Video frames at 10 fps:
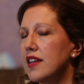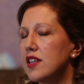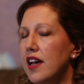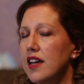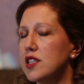
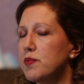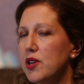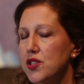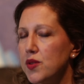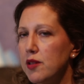a
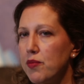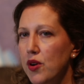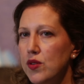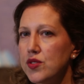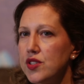spiritual
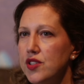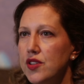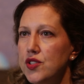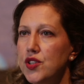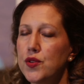approach
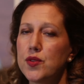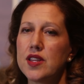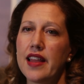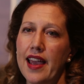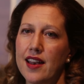to the
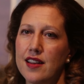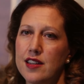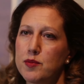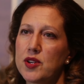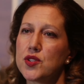land and a
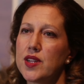spiritual